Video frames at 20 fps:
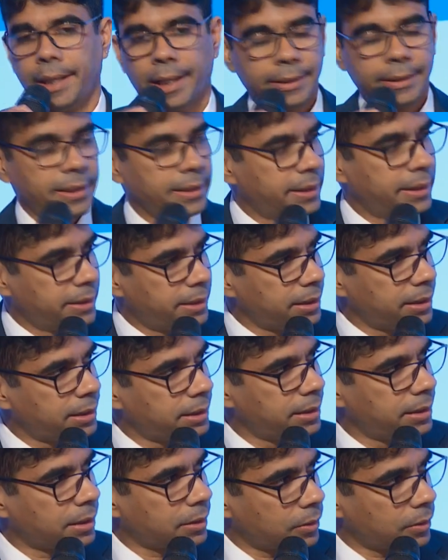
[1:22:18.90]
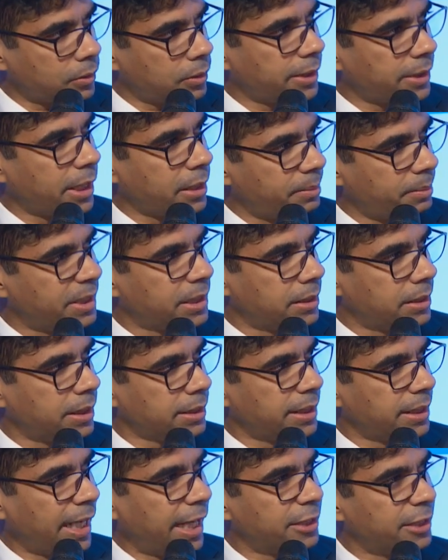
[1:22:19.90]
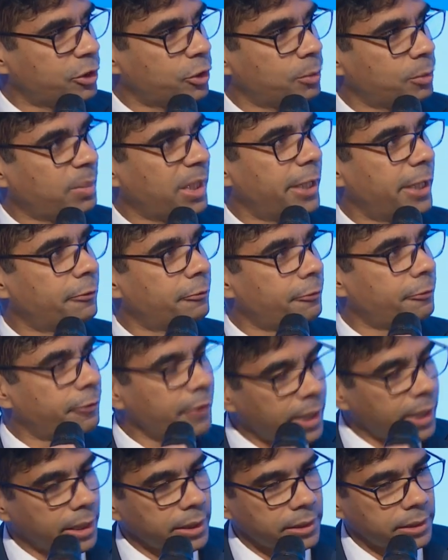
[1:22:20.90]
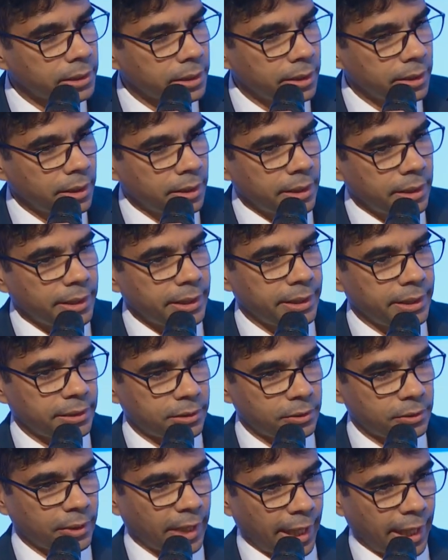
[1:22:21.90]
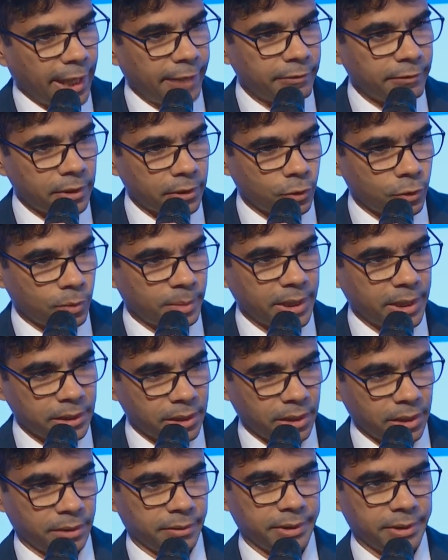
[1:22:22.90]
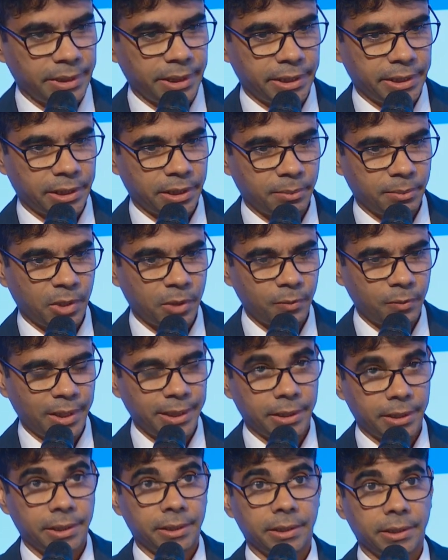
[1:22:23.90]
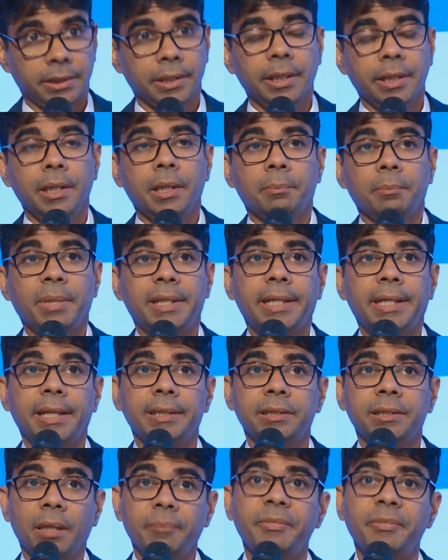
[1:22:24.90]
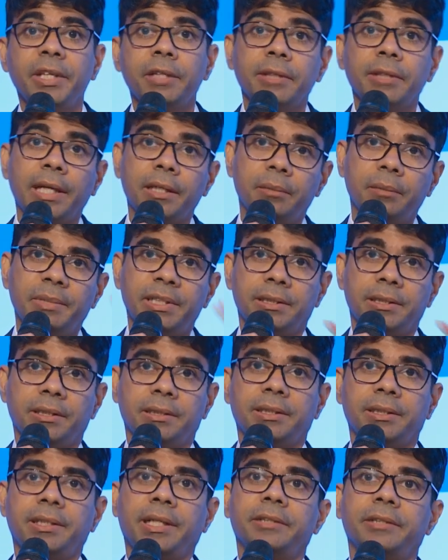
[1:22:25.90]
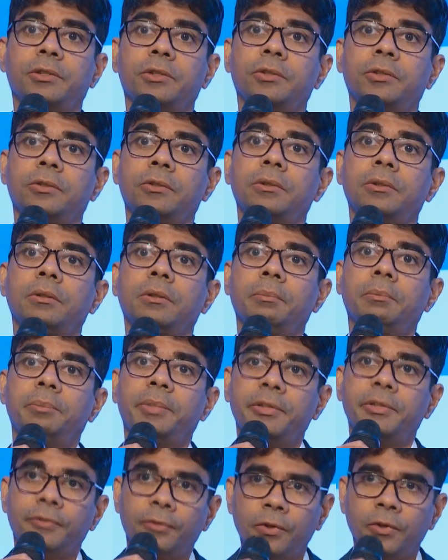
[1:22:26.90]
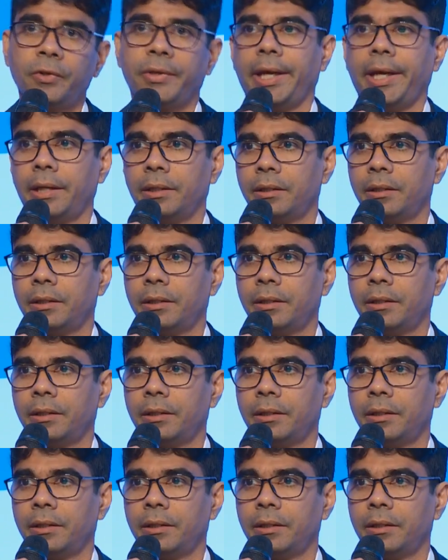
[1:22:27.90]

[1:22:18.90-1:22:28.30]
think this is the role that business has to play first, is to have a robust conversation about what this is. But there is something that the businesses have to do before that.